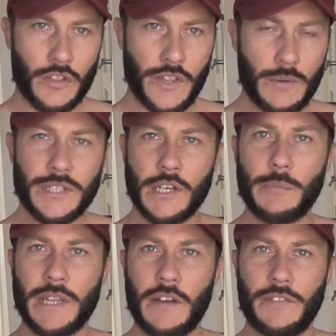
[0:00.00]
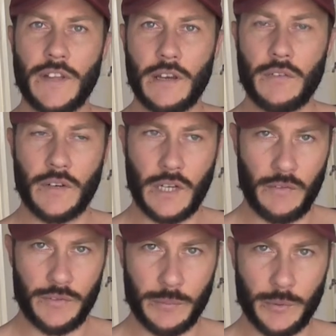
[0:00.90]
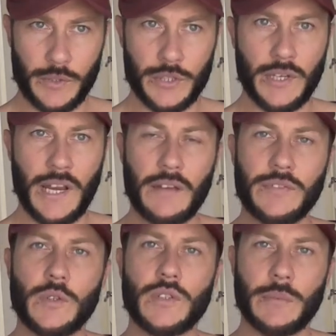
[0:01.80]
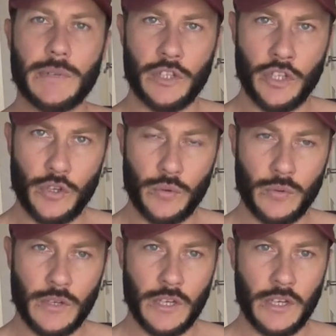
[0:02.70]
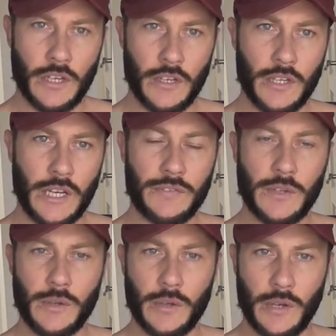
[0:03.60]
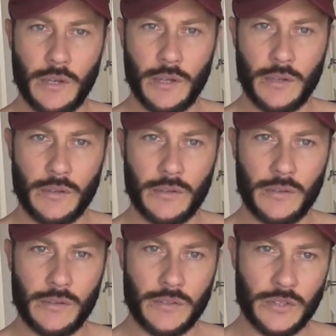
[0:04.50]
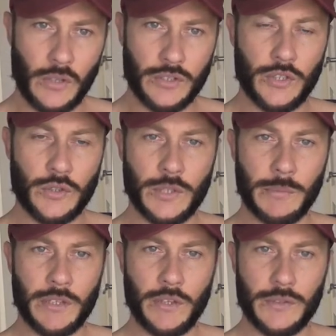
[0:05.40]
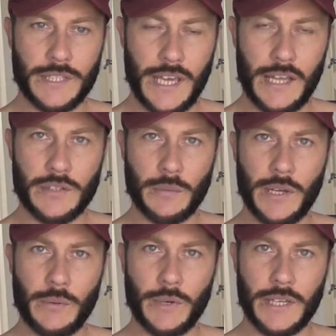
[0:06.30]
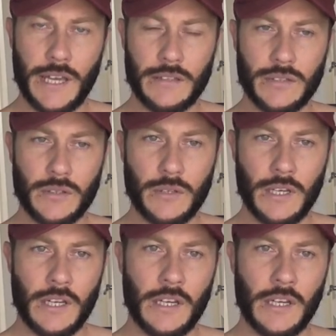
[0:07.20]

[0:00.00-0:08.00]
there is gonna be that feeling of uncomfortable because you're gonna have to do something new. You're gonna have to start to do something new to get to where you want to get to.